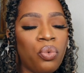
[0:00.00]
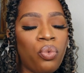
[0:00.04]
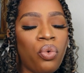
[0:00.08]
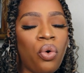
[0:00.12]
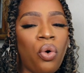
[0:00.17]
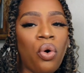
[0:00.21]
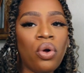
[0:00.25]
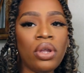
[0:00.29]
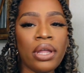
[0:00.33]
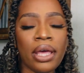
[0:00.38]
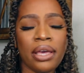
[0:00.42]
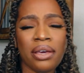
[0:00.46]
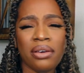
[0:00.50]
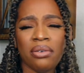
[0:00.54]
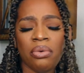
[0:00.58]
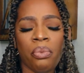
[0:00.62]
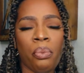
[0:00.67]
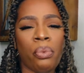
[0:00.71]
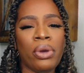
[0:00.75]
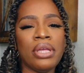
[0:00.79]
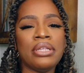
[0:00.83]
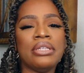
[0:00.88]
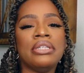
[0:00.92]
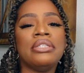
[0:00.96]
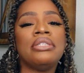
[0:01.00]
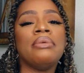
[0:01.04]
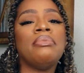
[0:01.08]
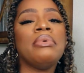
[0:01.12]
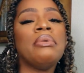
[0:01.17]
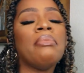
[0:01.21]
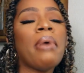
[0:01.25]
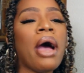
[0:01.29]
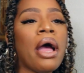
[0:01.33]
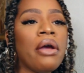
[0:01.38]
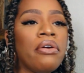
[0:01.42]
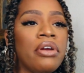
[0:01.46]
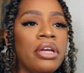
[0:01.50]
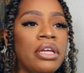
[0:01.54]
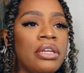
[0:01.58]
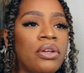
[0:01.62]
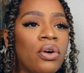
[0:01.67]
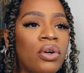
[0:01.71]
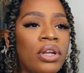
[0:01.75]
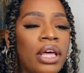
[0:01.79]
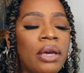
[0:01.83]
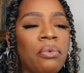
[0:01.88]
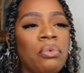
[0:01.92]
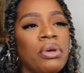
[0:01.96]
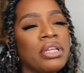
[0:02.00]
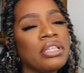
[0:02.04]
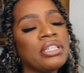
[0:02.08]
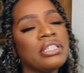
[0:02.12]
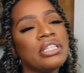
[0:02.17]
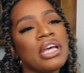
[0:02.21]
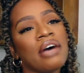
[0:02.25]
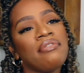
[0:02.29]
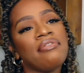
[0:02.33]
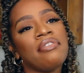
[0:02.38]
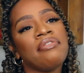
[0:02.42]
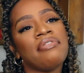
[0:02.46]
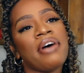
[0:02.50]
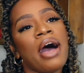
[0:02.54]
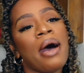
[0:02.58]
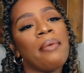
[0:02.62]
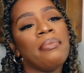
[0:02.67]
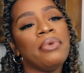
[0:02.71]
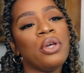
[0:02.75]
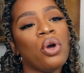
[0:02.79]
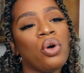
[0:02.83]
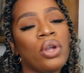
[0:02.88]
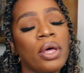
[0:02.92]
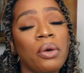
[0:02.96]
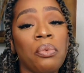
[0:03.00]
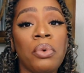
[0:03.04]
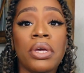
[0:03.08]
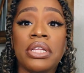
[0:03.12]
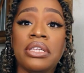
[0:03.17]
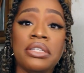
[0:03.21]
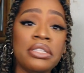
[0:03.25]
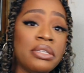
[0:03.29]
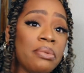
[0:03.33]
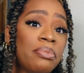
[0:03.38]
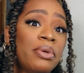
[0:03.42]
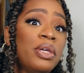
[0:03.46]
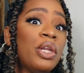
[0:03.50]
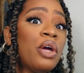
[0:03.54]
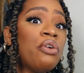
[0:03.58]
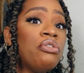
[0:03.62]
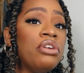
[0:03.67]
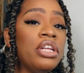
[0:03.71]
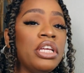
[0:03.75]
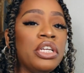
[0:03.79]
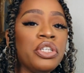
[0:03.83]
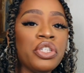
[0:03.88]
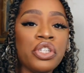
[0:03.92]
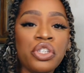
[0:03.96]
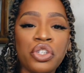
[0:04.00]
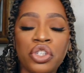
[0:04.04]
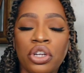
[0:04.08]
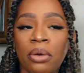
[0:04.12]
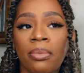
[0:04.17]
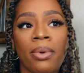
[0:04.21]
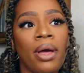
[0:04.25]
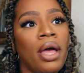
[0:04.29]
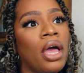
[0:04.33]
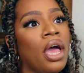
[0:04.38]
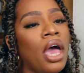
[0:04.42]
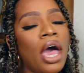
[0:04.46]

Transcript: Or like waiting to be married, or like waiting to have a family, or like waiting to be in a relationship.